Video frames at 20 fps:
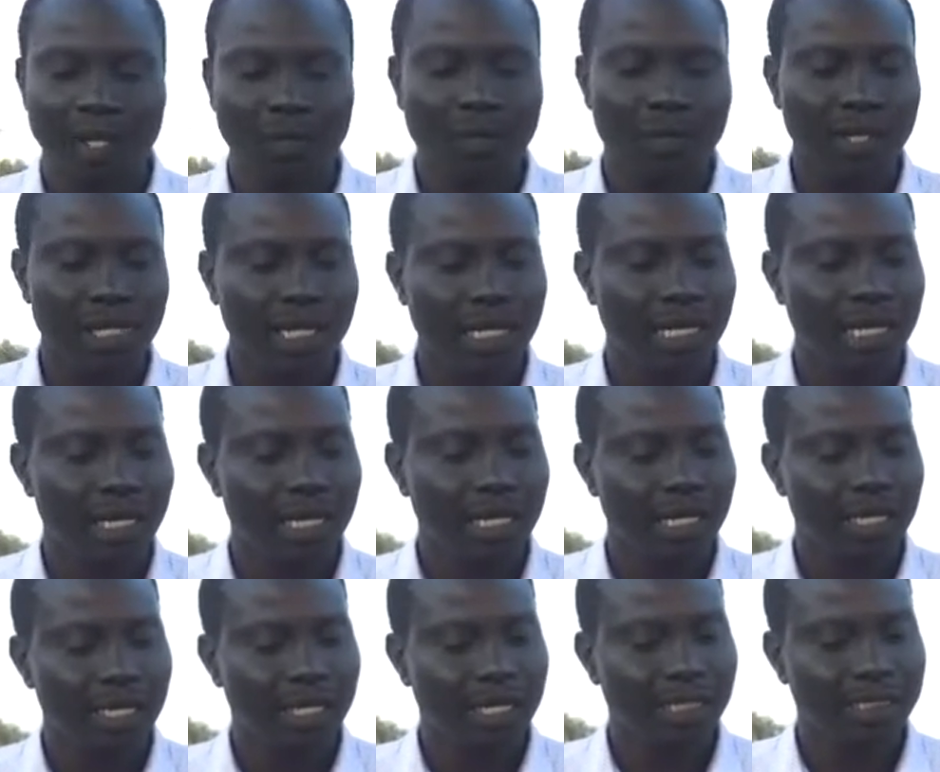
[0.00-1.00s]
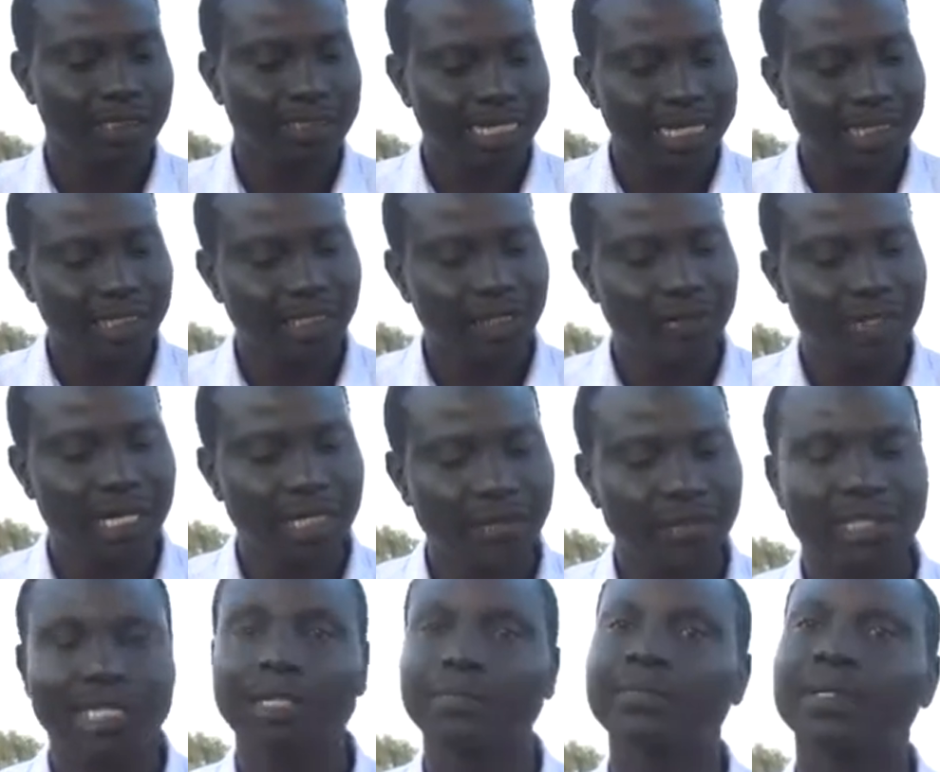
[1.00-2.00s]
We started
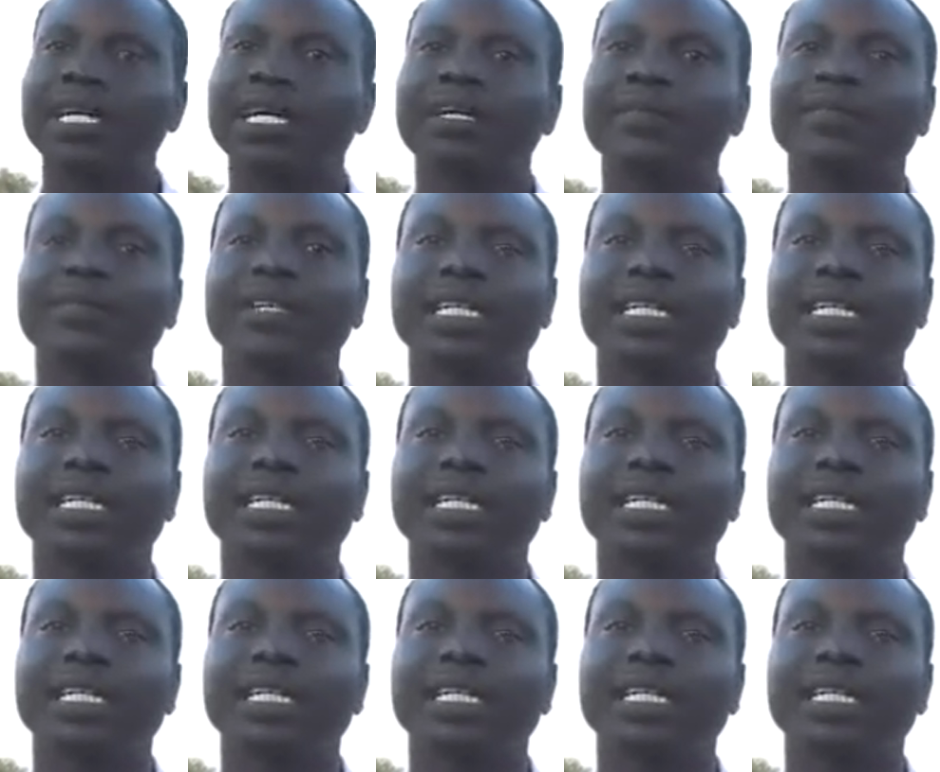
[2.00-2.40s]
trying to repair